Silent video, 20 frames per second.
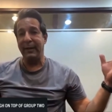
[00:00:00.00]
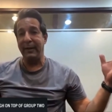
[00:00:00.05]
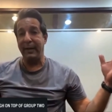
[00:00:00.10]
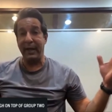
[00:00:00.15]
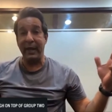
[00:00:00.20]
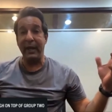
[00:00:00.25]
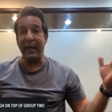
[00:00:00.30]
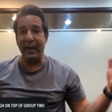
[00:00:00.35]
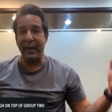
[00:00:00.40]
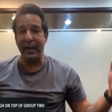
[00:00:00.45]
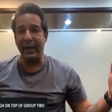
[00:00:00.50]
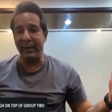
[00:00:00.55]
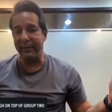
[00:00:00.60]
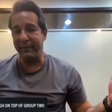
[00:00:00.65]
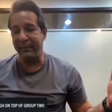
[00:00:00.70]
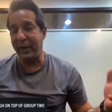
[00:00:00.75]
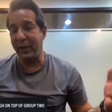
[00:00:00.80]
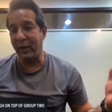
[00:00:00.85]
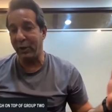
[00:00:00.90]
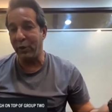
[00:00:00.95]

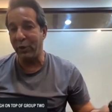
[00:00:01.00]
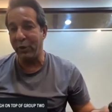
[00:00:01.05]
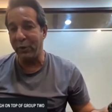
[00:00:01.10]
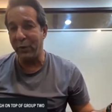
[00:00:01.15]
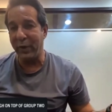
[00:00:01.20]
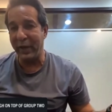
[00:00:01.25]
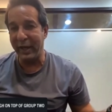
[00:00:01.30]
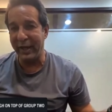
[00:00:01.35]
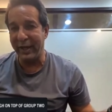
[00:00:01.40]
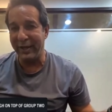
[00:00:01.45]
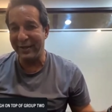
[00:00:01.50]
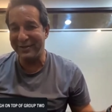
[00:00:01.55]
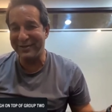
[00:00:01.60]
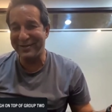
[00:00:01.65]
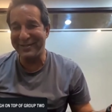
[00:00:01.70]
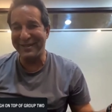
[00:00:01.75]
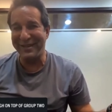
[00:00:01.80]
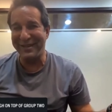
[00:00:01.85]
in a good way, guys.